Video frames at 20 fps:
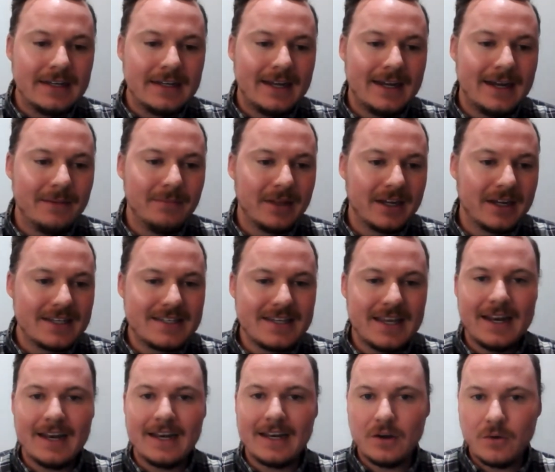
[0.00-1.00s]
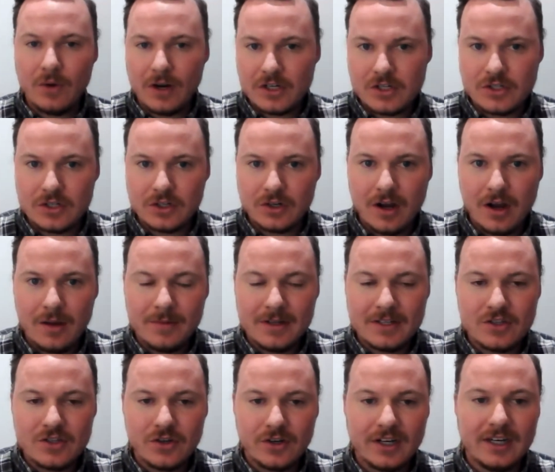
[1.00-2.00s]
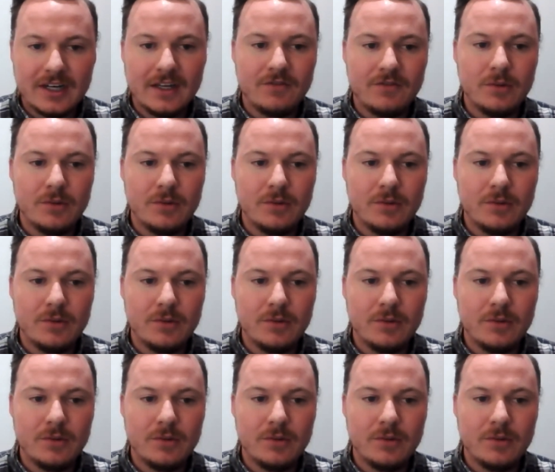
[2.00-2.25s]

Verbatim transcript: Um, like I said, any questions or comments during it,